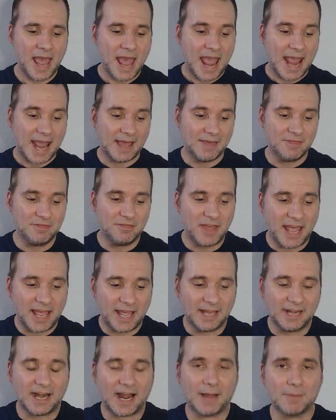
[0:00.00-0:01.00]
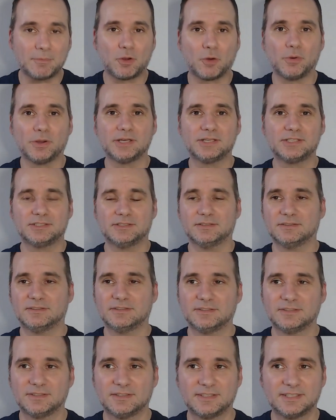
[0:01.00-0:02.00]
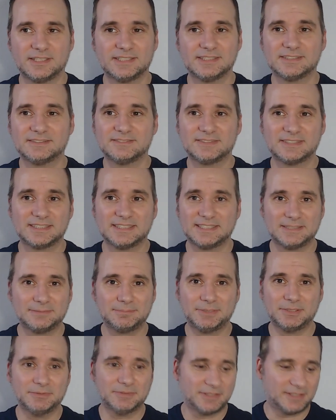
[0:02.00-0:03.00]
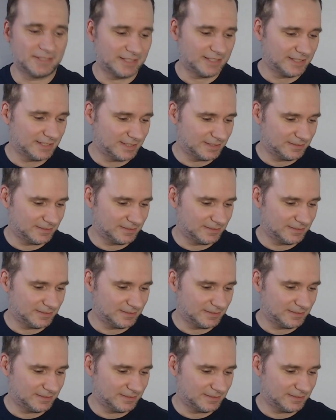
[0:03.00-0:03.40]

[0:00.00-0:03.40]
And then I'm going, I'm not happy with that.